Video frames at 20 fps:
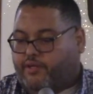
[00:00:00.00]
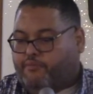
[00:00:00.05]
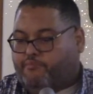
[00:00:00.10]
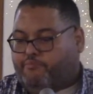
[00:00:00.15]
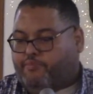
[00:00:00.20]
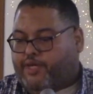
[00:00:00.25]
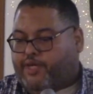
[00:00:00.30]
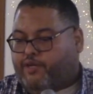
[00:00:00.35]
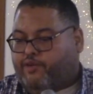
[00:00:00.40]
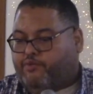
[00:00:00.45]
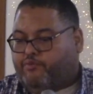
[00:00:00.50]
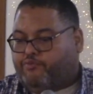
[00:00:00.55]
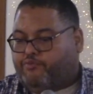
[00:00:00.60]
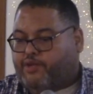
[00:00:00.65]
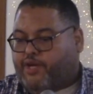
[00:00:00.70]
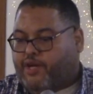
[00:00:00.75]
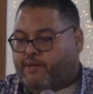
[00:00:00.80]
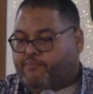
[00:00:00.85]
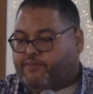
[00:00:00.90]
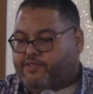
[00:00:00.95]
Baal
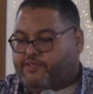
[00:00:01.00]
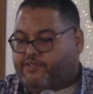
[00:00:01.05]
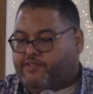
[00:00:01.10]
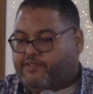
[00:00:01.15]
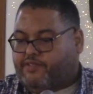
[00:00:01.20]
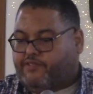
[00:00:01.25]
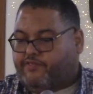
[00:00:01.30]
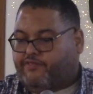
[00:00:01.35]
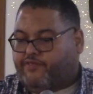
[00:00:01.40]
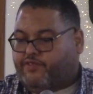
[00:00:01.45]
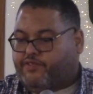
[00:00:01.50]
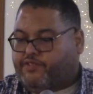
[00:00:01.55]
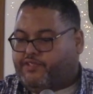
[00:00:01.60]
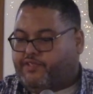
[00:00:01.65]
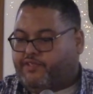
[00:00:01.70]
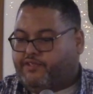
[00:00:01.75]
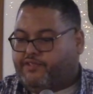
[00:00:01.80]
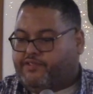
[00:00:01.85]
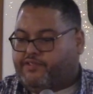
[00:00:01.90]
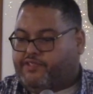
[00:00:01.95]
promises
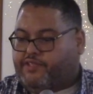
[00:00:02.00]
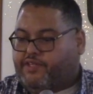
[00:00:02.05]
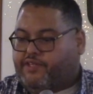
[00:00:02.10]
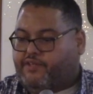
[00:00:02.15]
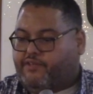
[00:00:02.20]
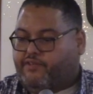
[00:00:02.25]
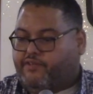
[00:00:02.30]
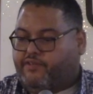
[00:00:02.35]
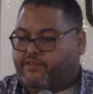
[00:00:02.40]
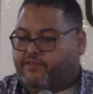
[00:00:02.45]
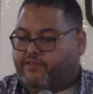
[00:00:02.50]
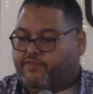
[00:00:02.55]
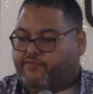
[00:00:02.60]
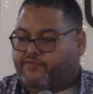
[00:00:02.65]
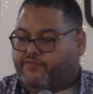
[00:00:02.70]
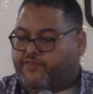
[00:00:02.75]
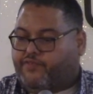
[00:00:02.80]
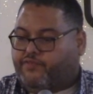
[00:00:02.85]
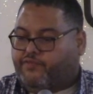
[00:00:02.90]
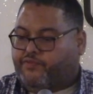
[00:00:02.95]
fertility,
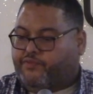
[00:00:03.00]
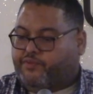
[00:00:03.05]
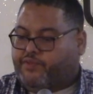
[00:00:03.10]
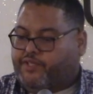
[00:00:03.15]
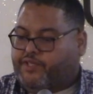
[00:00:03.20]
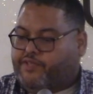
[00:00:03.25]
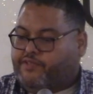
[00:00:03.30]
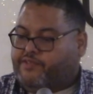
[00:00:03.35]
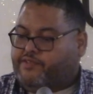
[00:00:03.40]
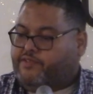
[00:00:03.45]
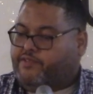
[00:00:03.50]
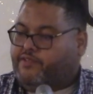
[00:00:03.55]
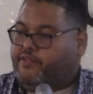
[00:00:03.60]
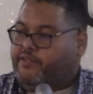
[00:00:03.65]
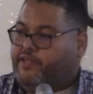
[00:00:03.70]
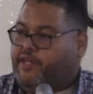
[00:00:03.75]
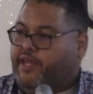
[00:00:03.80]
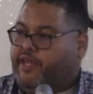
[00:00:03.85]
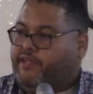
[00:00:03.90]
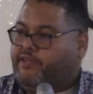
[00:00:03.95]
fruitfulness,
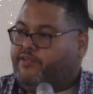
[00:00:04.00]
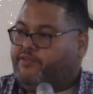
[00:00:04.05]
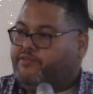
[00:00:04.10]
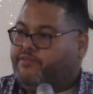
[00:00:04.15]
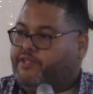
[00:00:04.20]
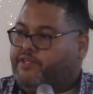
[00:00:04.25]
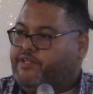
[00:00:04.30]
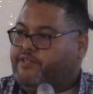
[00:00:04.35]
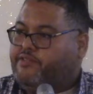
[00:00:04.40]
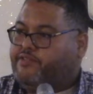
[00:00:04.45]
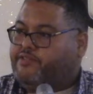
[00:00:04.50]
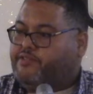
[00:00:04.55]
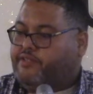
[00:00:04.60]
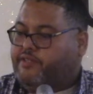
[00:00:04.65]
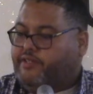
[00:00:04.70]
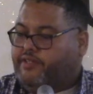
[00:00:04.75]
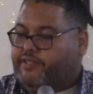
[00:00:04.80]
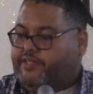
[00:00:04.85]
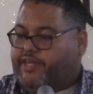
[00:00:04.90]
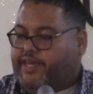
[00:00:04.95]
increase,
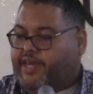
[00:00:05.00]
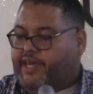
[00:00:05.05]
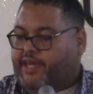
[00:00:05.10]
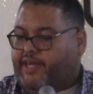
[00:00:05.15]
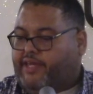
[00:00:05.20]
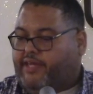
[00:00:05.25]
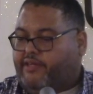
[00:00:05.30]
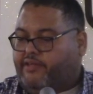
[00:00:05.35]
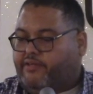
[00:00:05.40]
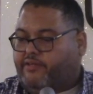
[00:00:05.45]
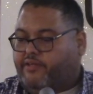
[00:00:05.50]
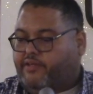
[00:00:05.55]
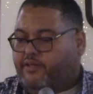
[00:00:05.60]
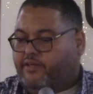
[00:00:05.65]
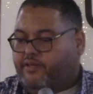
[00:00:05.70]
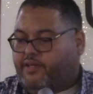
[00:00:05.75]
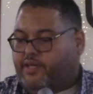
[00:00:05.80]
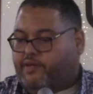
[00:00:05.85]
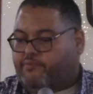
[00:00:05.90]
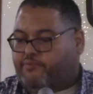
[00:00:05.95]
gain,
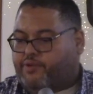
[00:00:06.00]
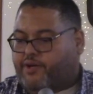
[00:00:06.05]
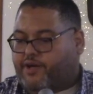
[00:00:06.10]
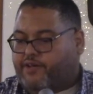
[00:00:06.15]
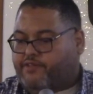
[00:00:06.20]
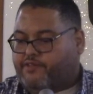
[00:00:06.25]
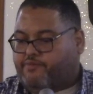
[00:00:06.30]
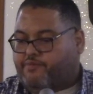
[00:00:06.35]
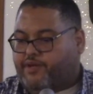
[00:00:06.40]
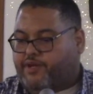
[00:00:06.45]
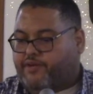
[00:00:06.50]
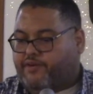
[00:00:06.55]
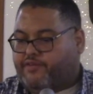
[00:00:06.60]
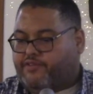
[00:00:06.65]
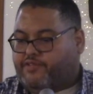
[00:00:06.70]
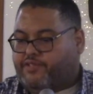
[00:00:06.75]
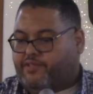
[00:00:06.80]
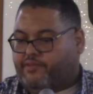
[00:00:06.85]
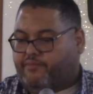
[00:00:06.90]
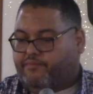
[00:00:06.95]
and
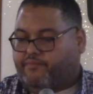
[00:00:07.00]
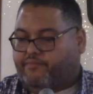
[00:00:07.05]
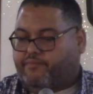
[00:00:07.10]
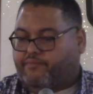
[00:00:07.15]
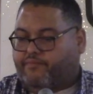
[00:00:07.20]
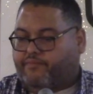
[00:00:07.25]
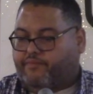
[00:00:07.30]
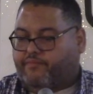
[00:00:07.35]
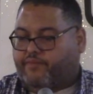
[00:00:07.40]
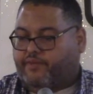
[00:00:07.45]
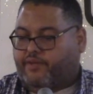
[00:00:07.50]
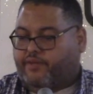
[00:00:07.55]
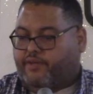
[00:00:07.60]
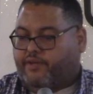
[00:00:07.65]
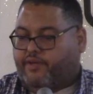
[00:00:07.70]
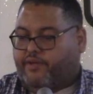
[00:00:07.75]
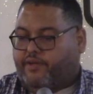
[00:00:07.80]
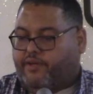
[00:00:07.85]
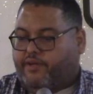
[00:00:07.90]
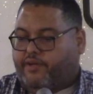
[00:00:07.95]
prosperity.
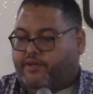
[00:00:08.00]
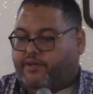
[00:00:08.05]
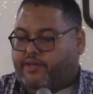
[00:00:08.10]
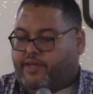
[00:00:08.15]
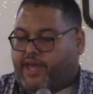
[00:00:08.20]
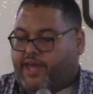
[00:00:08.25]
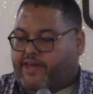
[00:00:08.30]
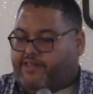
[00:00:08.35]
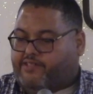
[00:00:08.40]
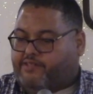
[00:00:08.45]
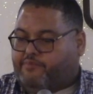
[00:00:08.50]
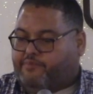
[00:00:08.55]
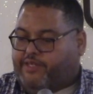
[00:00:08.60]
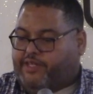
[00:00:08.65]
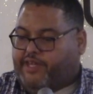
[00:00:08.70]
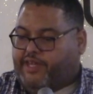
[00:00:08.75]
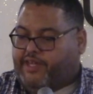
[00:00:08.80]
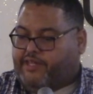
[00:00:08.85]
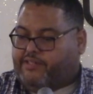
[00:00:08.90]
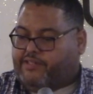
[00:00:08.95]
As it
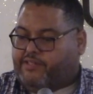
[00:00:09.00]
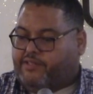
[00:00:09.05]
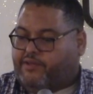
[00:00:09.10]
began to